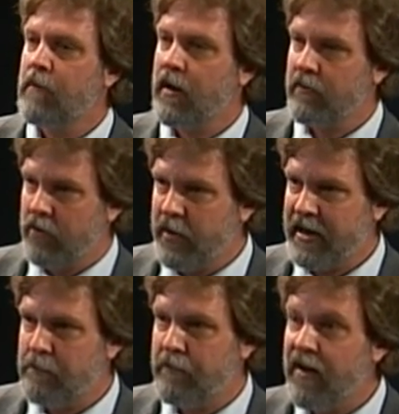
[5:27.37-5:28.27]
loaning
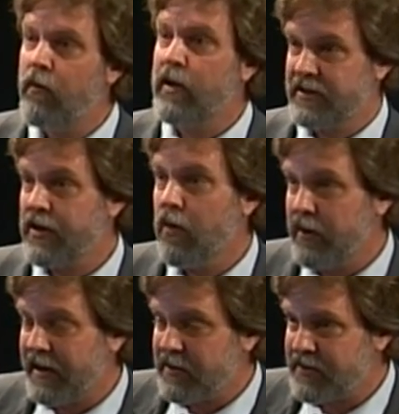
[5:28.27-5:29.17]
above what's owed
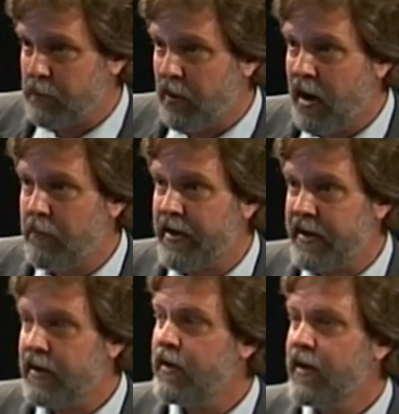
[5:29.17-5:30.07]
against the property.
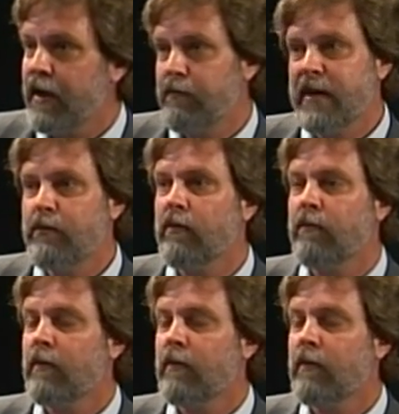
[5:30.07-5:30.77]
And people